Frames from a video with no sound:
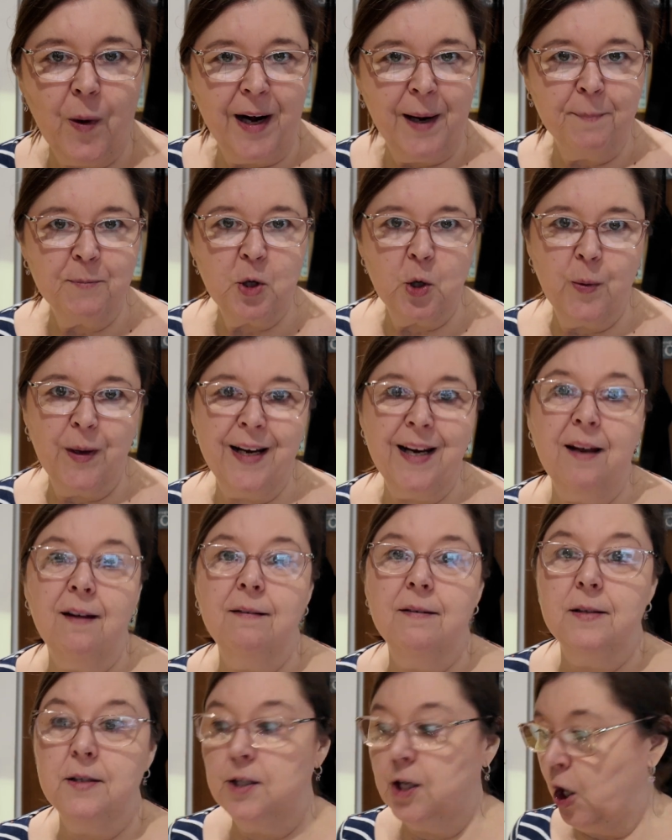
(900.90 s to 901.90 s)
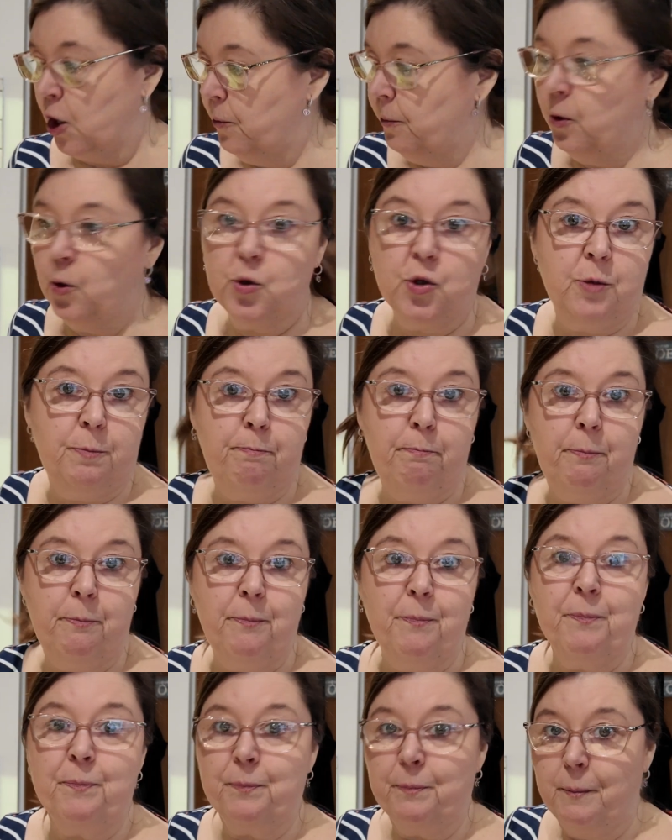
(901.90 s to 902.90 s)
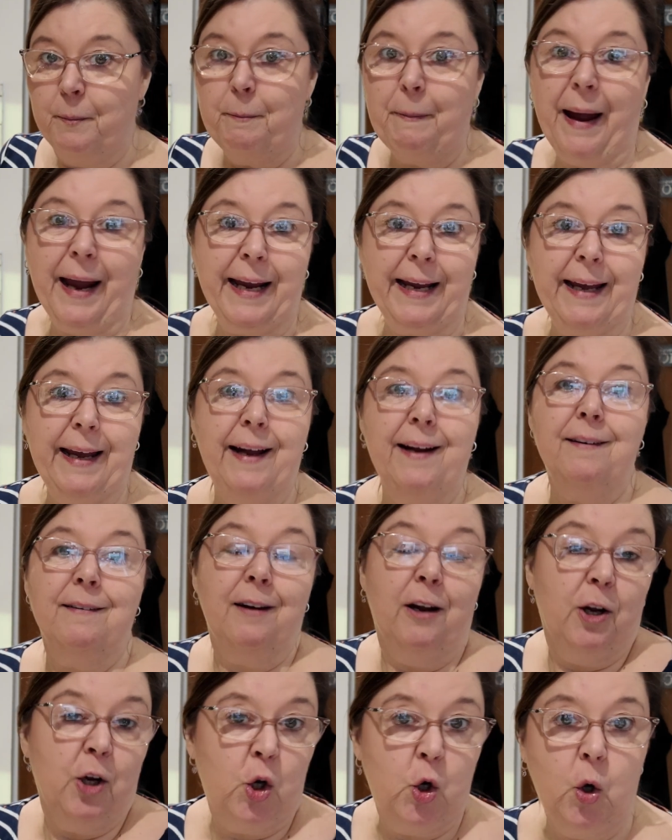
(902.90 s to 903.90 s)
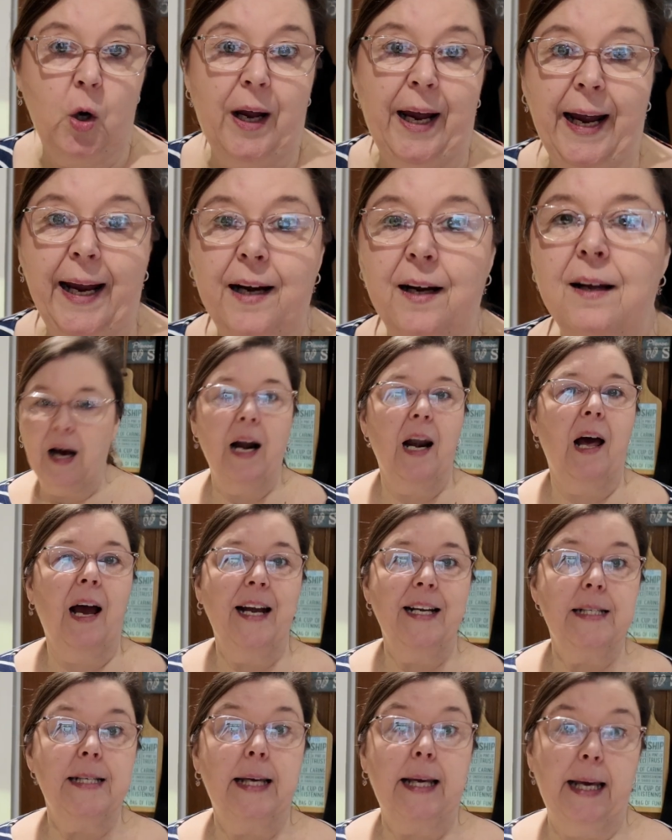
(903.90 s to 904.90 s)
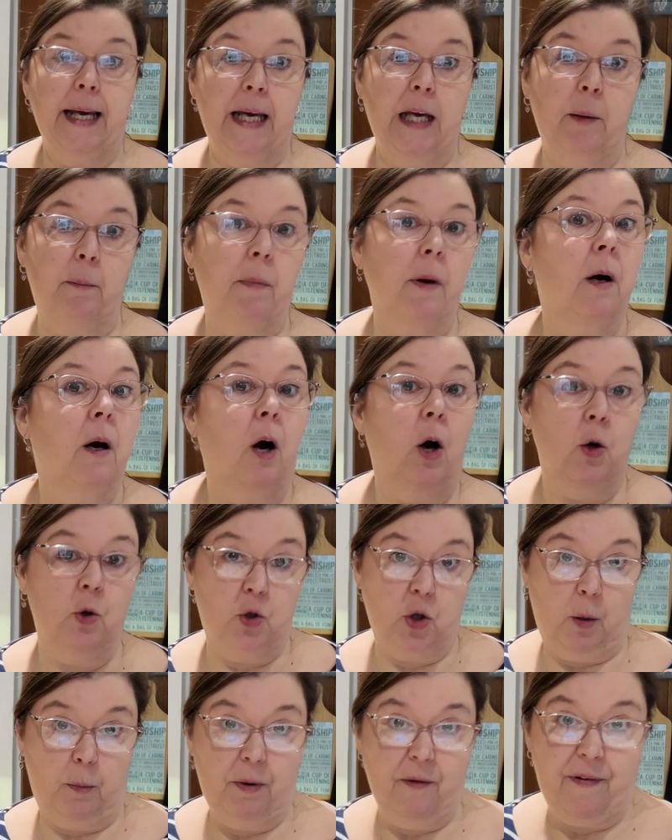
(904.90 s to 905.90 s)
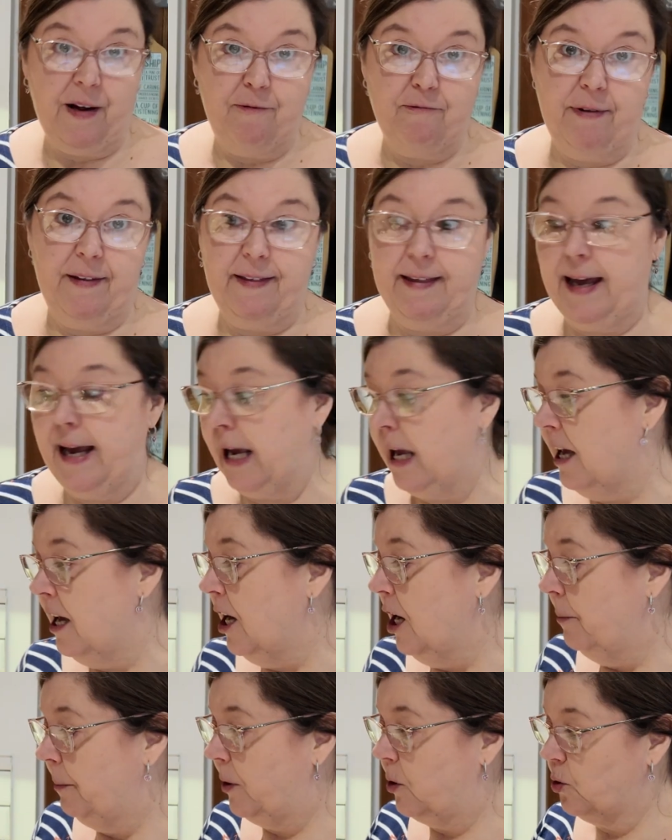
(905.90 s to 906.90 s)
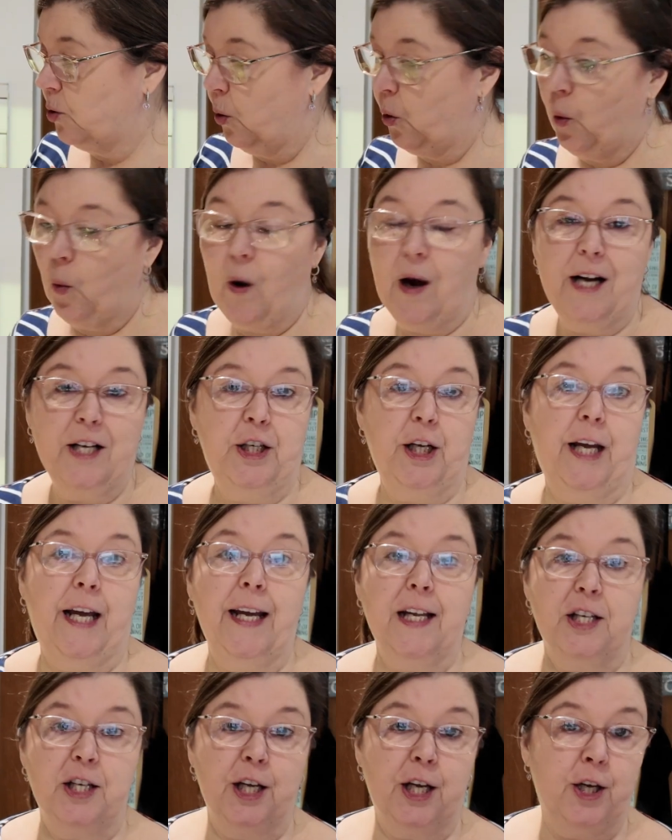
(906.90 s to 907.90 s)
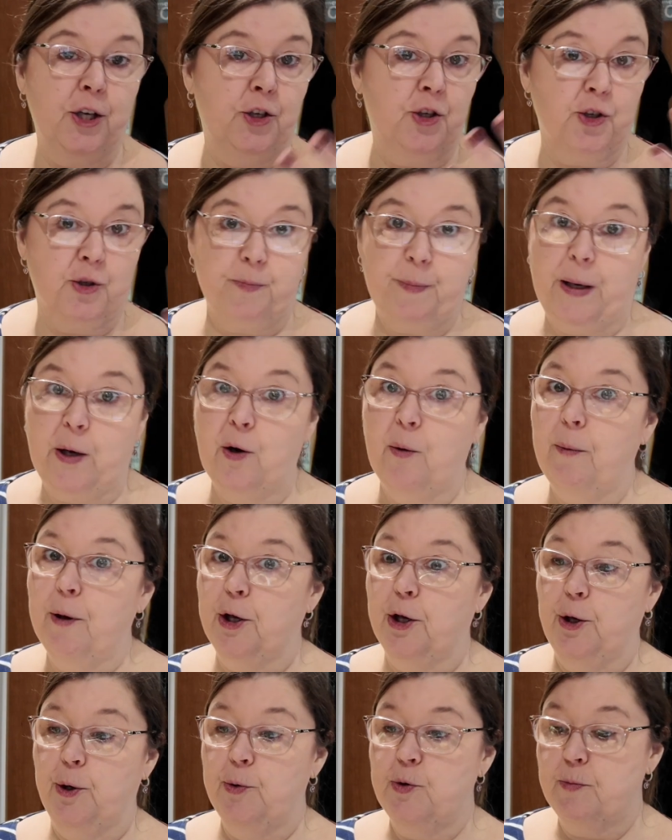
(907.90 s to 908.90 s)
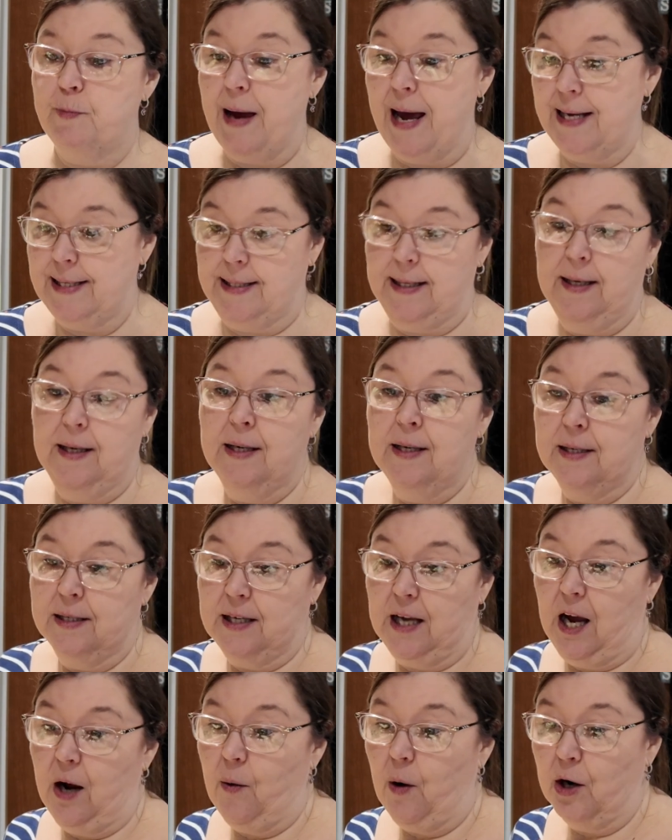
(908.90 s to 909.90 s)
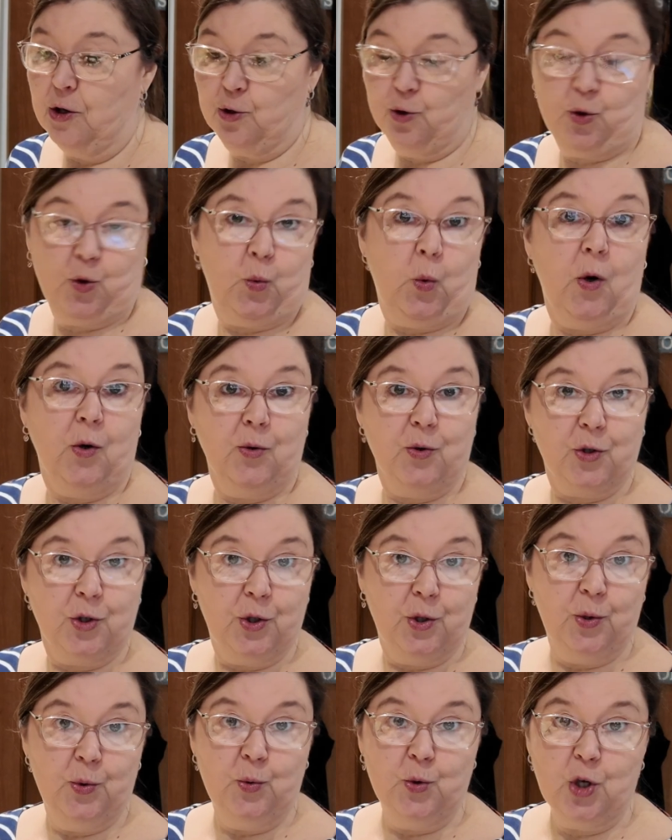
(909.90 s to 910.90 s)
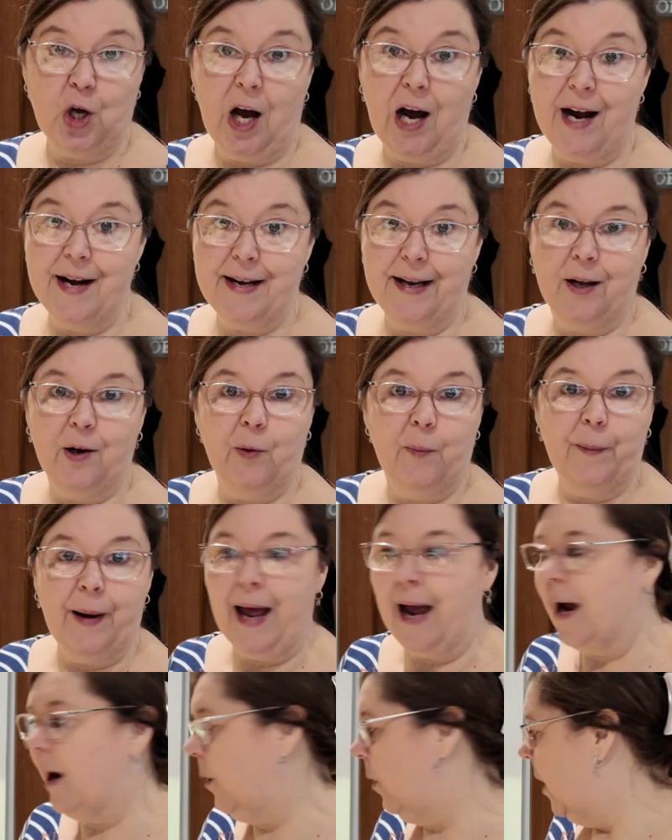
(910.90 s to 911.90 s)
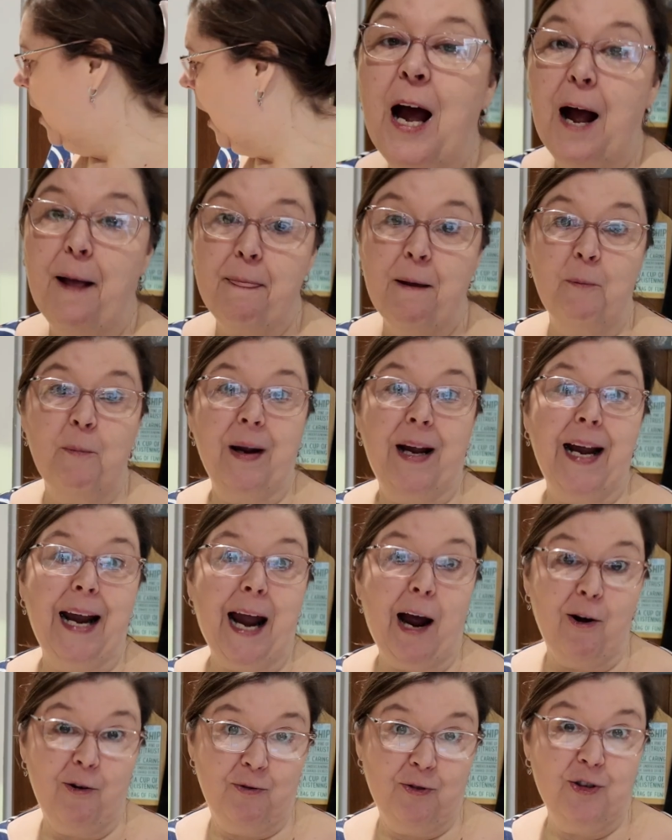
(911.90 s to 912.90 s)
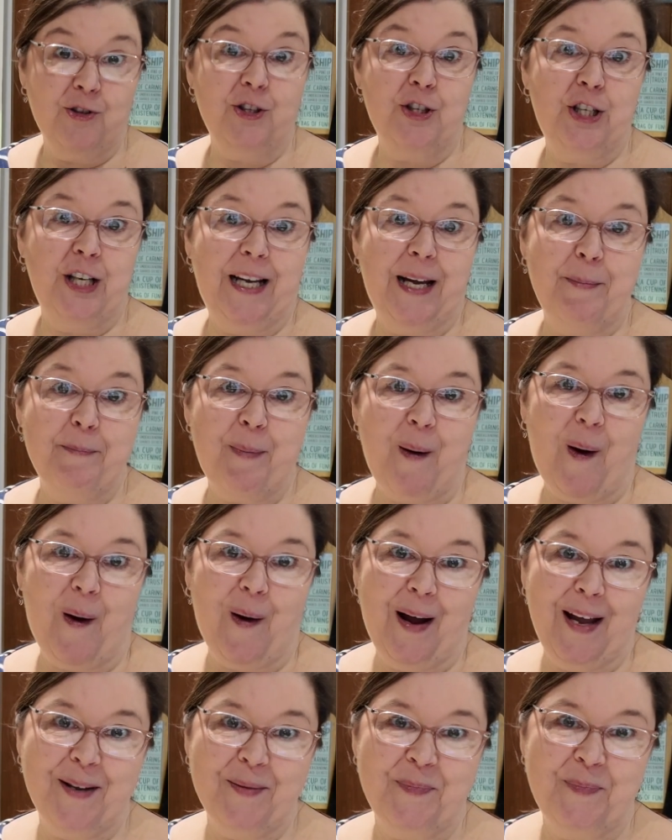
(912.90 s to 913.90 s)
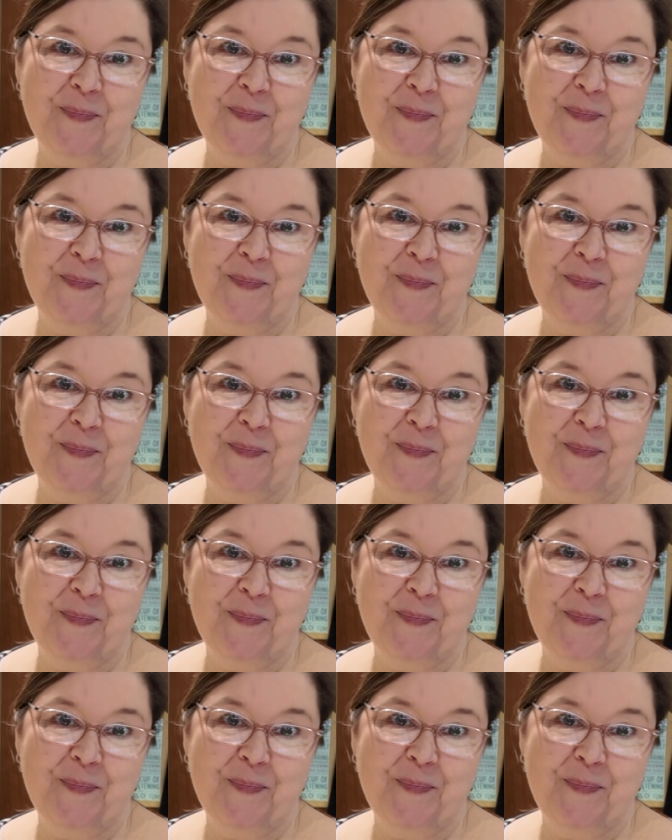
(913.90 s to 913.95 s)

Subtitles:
when I'm doing so much baking and cooking, I like to keep on top of everything, because otherwise your kitchen can just become a huge mess. So I just want to tidy up now, and then we can get on to the chicken pie.